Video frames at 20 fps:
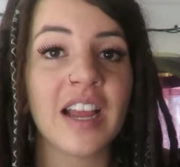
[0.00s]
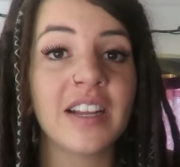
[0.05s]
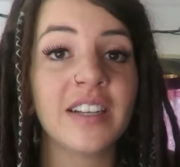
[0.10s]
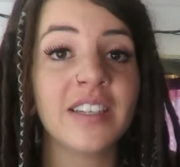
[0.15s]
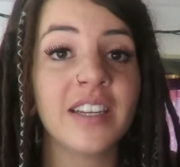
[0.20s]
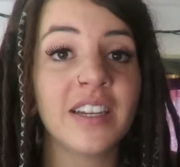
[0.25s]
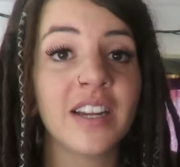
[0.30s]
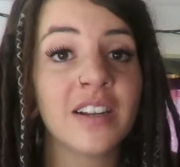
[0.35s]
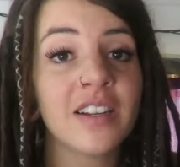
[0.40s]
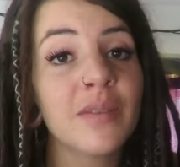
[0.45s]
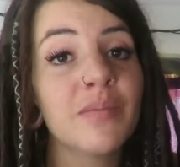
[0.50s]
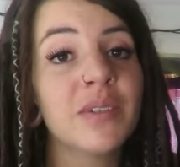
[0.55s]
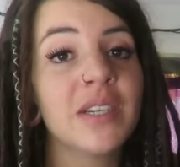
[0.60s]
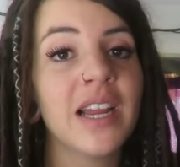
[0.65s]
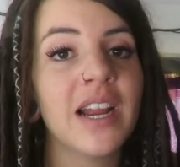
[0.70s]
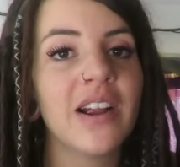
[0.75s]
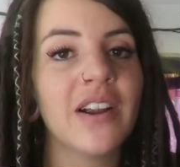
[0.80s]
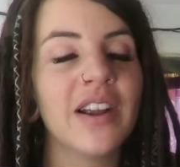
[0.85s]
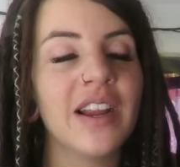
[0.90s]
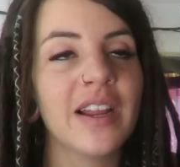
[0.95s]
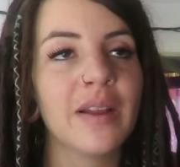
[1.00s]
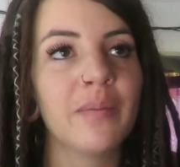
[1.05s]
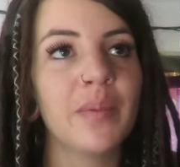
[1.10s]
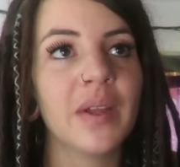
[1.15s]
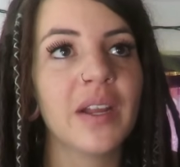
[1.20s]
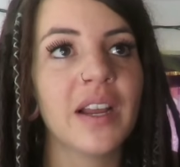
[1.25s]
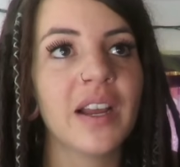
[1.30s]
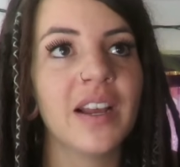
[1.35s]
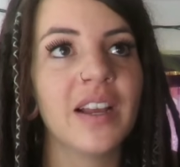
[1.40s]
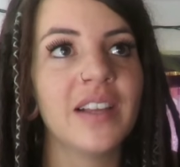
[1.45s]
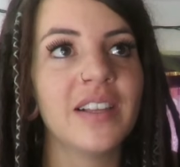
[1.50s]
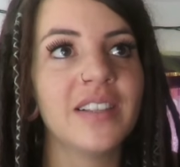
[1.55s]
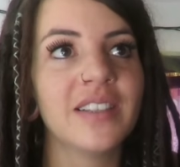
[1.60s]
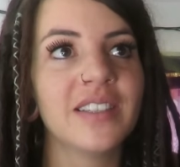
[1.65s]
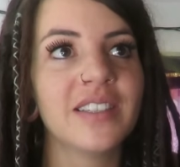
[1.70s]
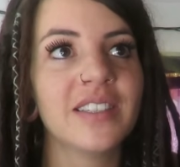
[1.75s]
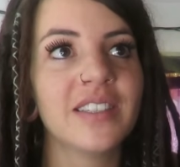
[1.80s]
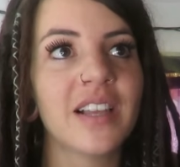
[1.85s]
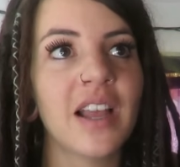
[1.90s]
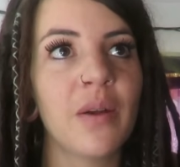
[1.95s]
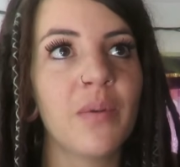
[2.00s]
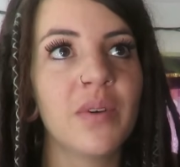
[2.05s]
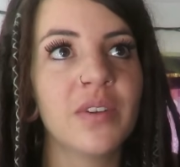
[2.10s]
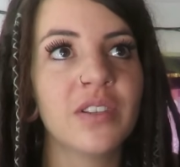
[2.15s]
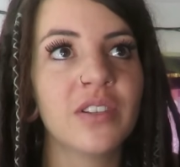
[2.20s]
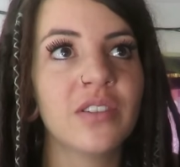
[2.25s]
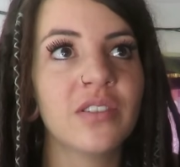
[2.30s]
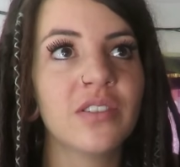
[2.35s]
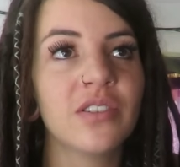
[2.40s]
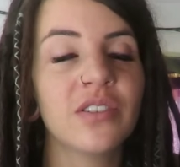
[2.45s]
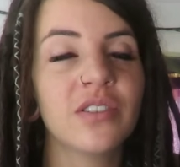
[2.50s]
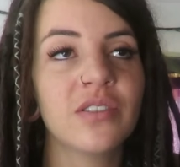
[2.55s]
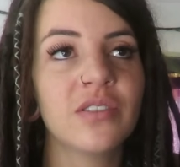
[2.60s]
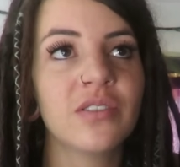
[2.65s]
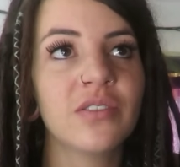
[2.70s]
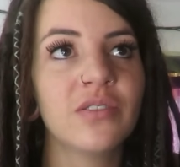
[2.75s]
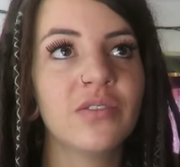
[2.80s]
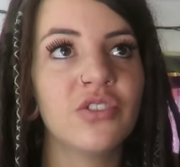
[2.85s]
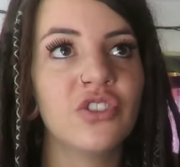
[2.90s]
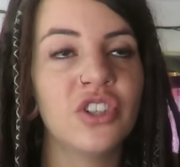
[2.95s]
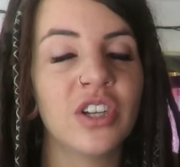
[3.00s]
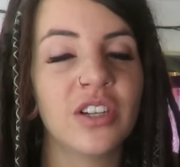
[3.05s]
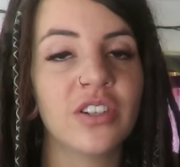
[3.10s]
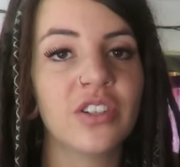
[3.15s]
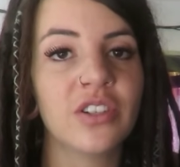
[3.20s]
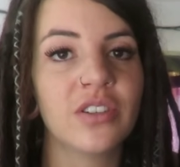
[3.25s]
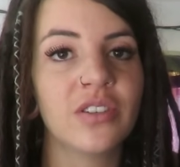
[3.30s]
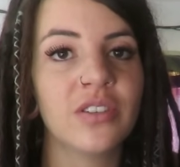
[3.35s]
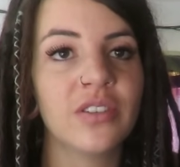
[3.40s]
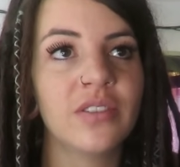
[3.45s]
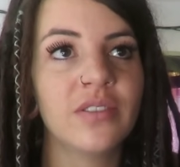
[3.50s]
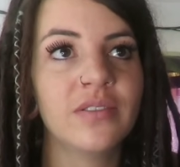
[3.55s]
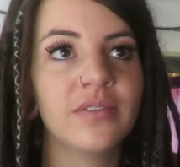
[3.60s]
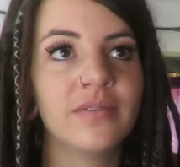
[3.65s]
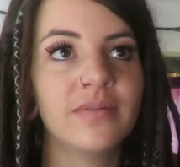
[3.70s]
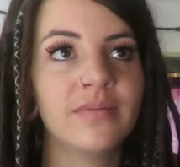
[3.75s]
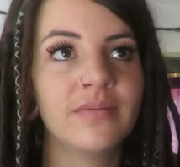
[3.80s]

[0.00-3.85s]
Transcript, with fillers: I did end up tearing because I wasn't gentle